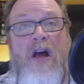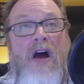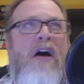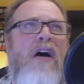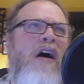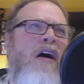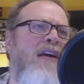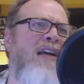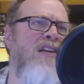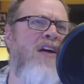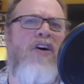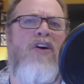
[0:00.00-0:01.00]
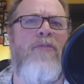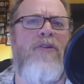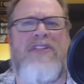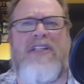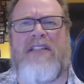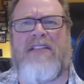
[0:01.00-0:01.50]
Oh, he's a homer.
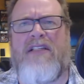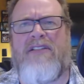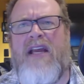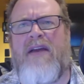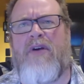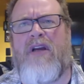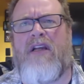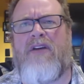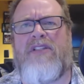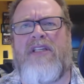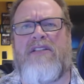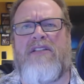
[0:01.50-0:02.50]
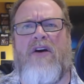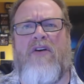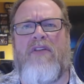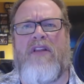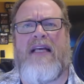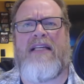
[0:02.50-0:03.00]
He's saying we're going to go 6-0 over
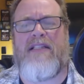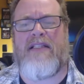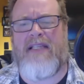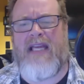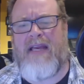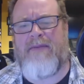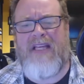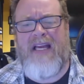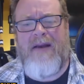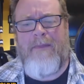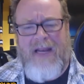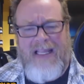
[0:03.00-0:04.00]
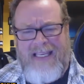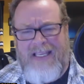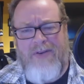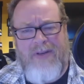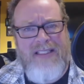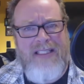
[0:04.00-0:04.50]
the last 6 games. But I think
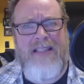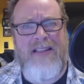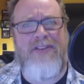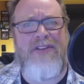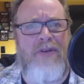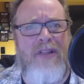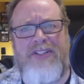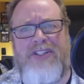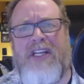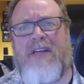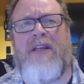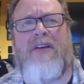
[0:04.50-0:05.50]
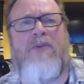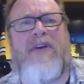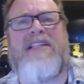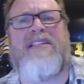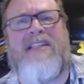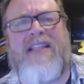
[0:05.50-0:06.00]
you can see there's a legitimate
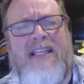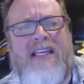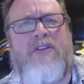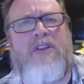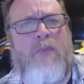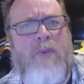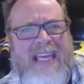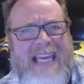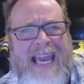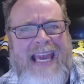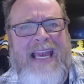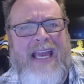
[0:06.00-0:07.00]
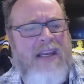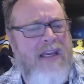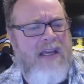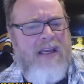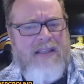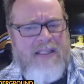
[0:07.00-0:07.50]
reason to think that we can.
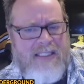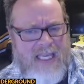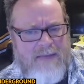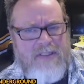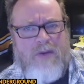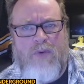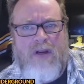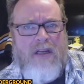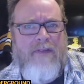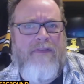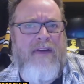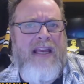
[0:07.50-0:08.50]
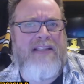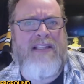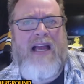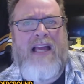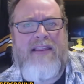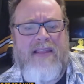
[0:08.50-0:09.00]
The teams that we're going to face,
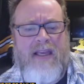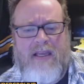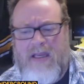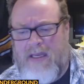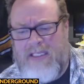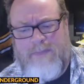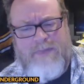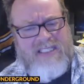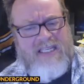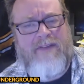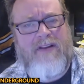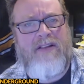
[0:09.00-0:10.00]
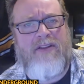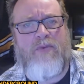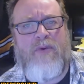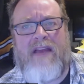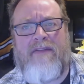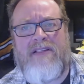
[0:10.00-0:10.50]
I think, specifically the
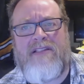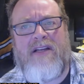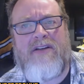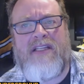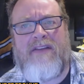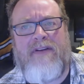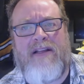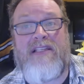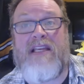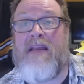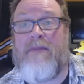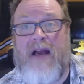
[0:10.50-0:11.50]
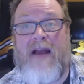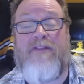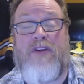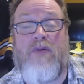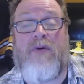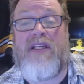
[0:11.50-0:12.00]
Ravens, their defense, in my
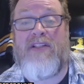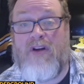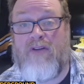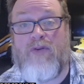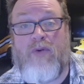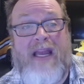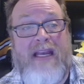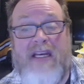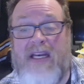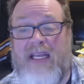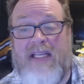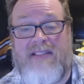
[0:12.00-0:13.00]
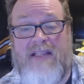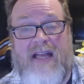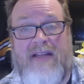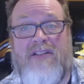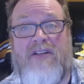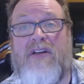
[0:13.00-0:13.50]
view, is overrated. It's not
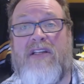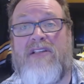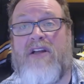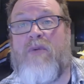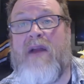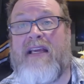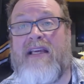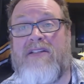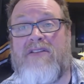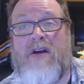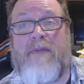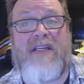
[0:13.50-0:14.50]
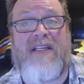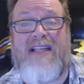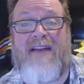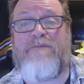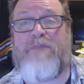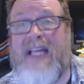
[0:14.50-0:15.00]
as good as their rankings are because they
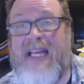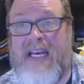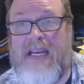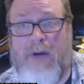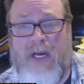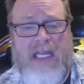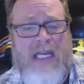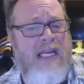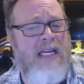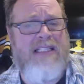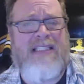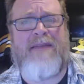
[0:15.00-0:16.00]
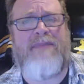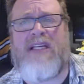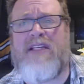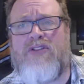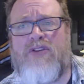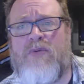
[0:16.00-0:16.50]
haven't played anybody. Same thing
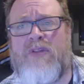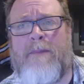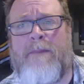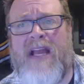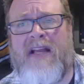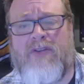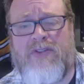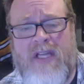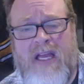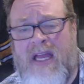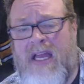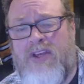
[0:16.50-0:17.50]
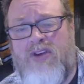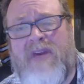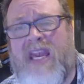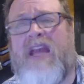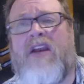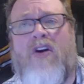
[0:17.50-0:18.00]
is true with the Bengals. You
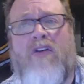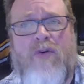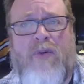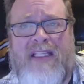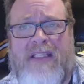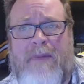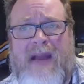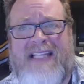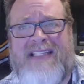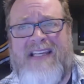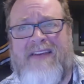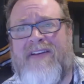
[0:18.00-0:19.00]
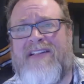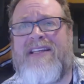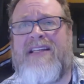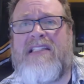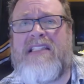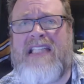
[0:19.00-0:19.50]
can't overrate the Pats' defense.
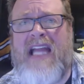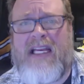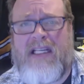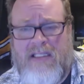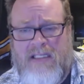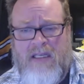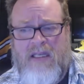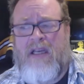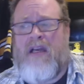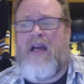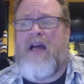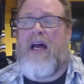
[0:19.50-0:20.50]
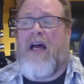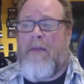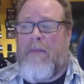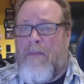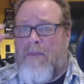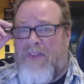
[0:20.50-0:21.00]
It stinks.
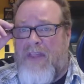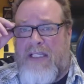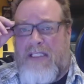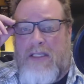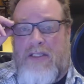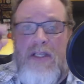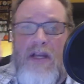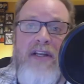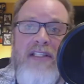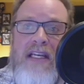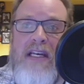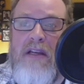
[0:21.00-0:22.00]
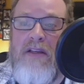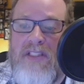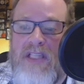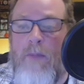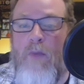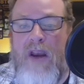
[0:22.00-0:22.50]
there is
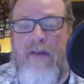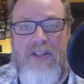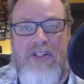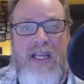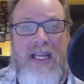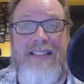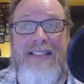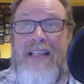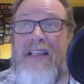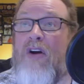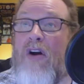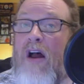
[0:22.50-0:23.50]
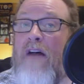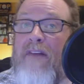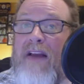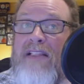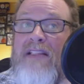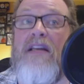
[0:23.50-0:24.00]
somewhat of a chance that their
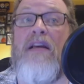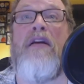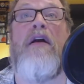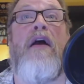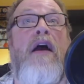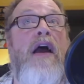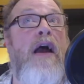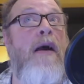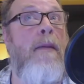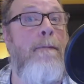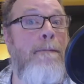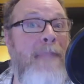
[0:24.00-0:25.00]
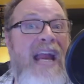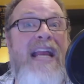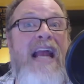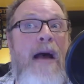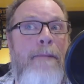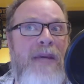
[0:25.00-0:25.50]
offense may
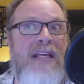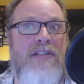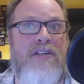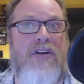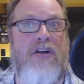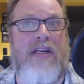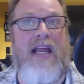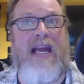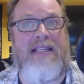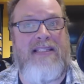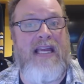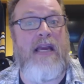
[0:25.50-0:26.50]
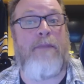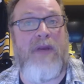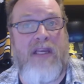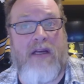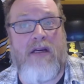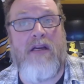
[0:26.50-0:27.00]
not be as good as they
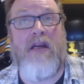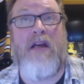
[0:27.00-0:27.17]
appear.